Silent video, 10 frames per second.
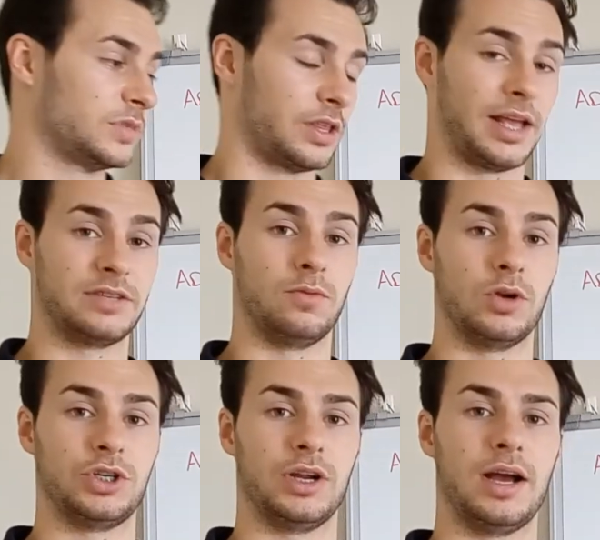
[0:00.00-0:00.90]
So thanks for
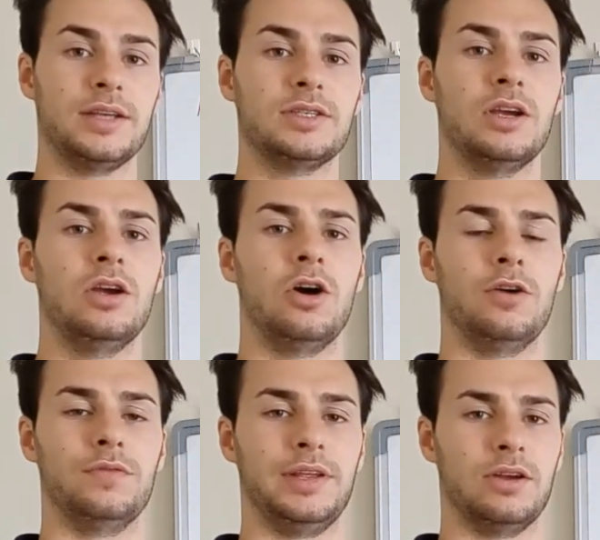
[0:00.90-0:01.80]
watching, guys.
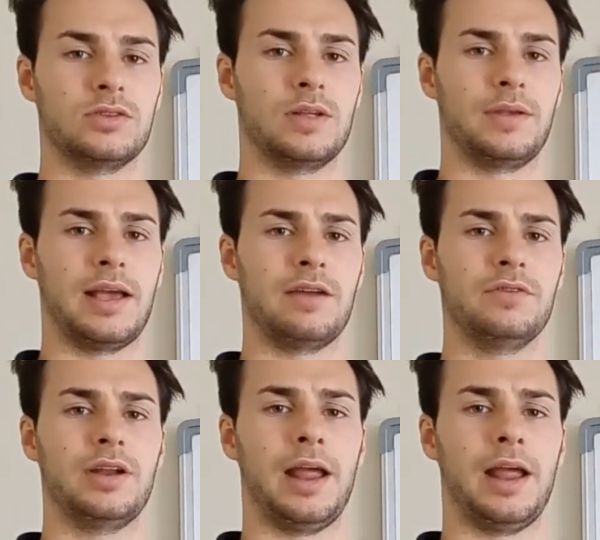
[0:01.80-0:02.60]
Hopefully you got something out of it,